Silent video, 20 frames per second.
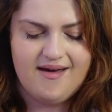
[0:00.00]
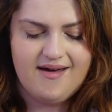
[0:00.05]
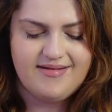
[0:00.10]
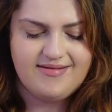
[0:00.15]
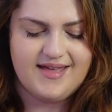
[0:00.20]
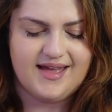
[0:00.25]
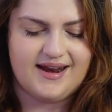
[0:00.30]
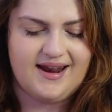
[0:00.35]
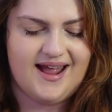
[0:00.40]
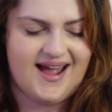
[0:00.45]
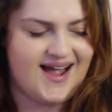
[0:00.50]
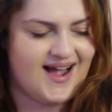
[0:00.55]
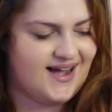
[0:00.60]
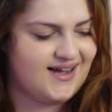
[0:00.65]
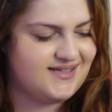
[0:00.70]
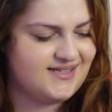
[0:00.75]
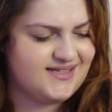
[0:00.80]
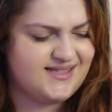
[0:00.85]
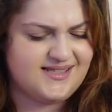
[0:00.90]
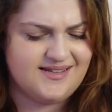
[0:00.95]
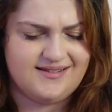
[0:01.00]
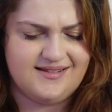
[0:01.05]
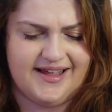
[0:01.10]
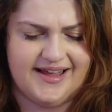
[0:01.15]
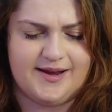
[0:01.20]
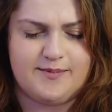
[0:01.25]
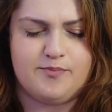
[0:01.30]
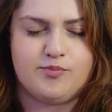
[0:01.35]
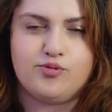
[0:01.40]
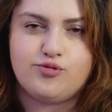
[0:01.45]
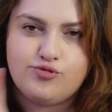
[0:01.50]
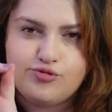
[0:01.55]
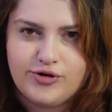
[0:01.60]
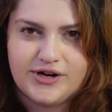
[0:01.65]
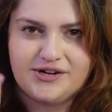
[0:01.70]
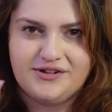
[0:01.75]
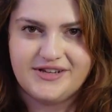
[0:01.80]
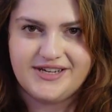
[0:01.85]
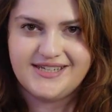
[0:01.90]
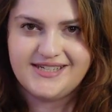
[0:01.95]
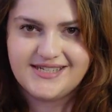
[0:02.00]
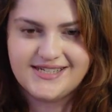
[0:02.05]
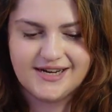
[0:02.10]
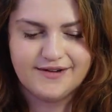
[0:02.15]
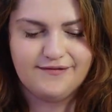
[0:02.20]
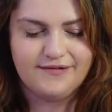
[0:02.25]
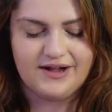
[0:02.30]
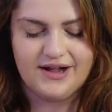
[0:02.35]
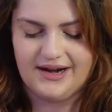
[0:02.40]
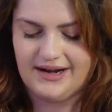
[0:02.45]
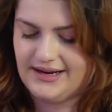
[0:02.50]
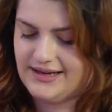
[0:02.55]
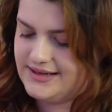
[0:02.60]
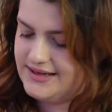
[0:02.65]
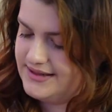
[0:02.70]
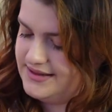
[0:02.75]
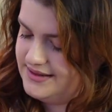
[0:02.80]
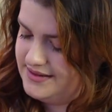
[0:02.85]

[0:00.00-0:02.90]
that has the like prickly stuff on it.